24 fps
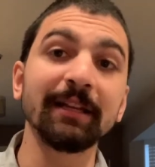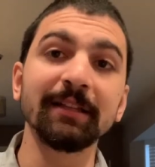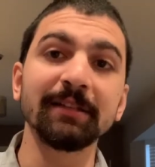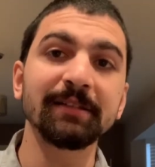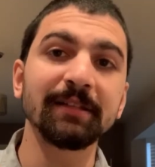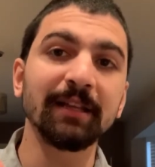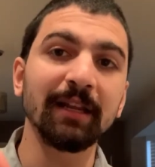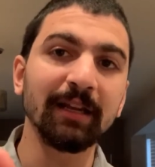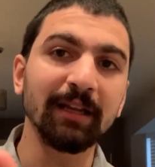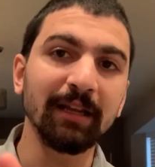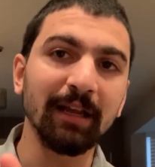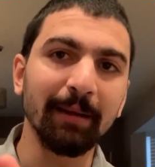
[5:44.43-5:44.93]
It's
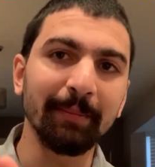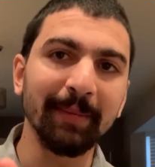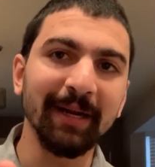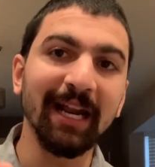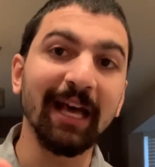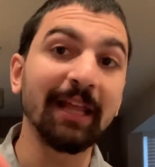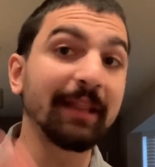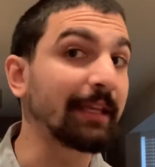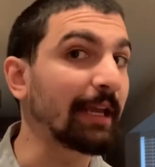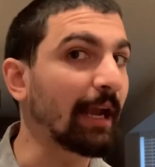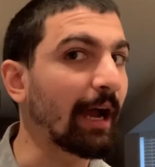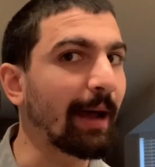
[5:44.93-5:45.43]
going to come in
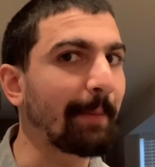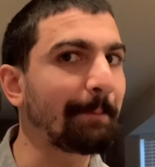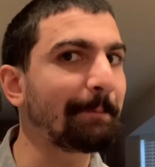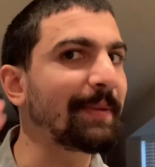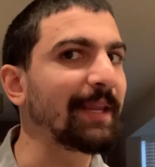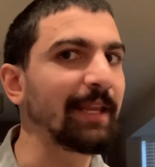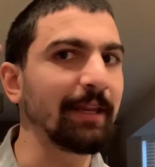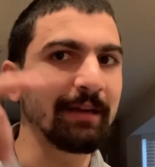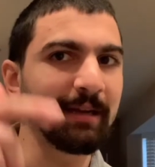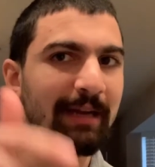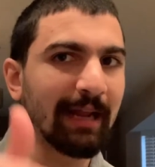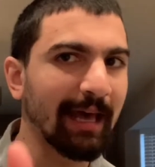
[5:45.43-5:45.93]
on the
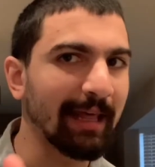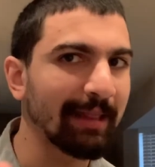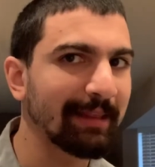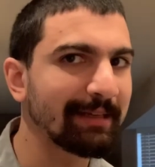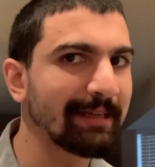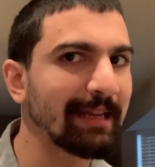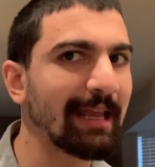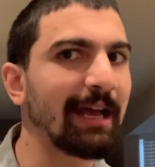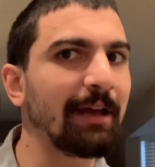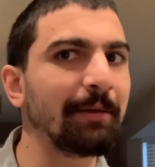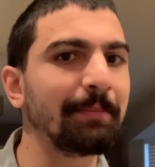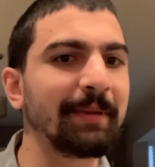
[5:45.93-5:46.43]
upbeat, not the
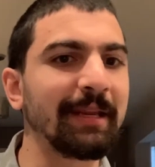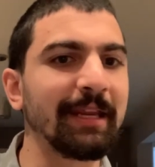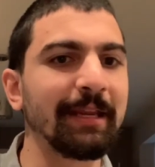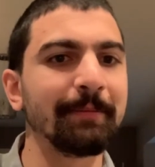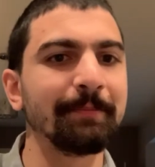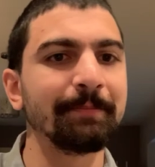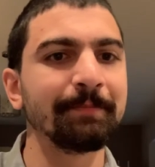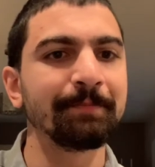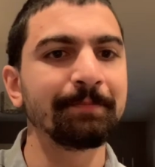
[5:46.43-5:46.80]
downbeat.